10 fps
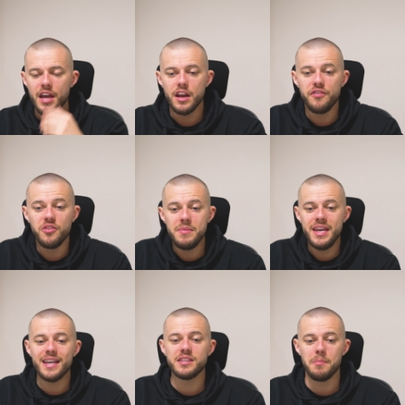Now, for
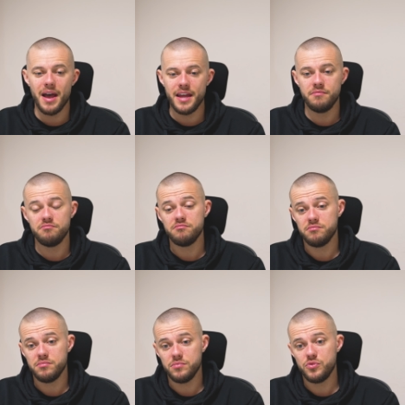me as a man,
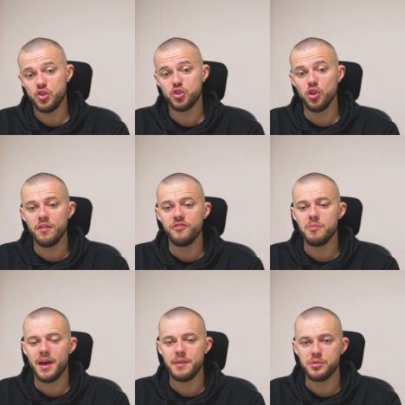just looking
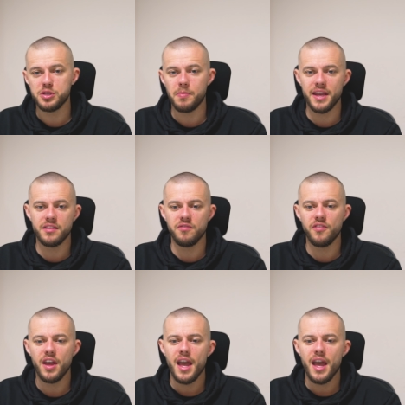from my perspective,